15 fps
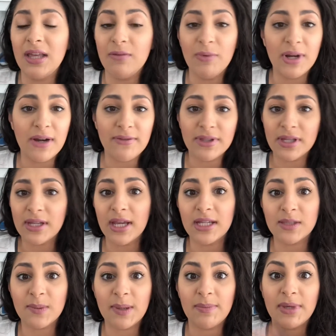Whatever the
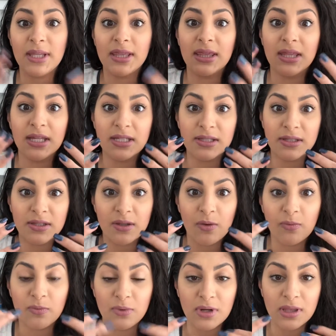case may be, this
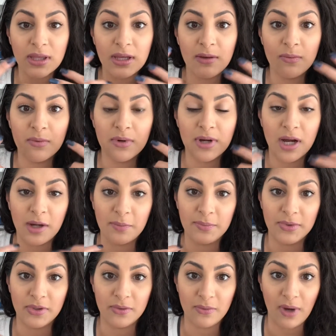really will help
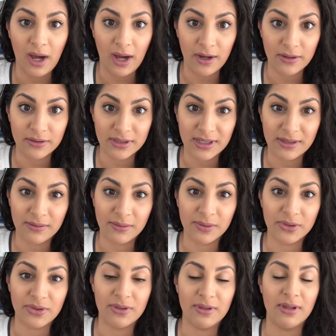you out. It
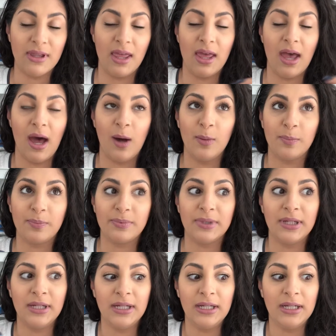will help
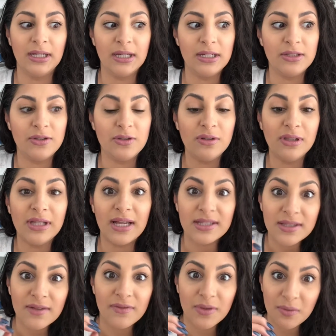do less
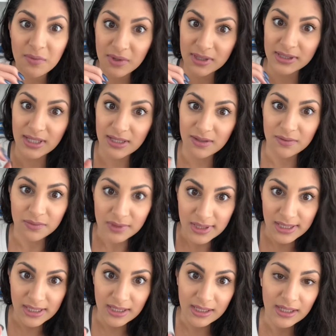of the work that you
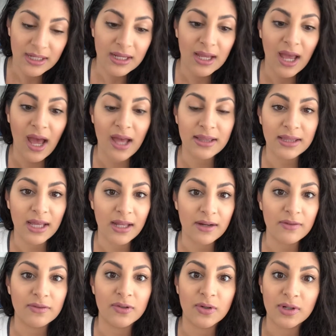need. And then
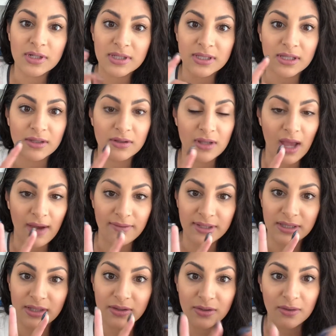of course having
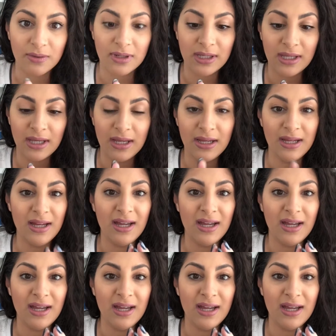the 3